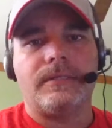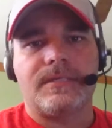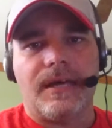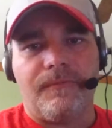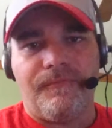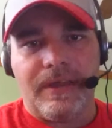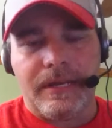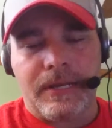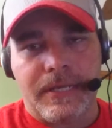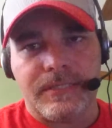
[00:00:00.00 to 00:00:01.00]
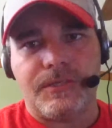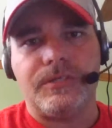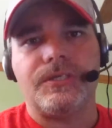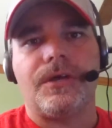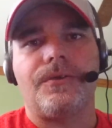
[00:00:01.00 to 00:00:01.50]
and stop fighting against
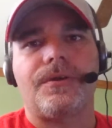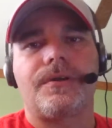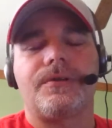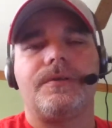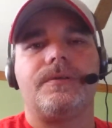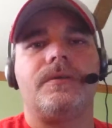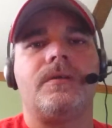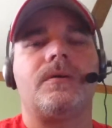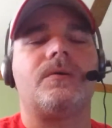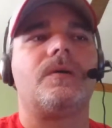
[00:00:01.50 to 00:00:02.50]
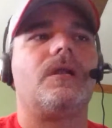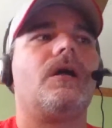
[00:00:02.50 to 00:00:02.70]
each other. You know,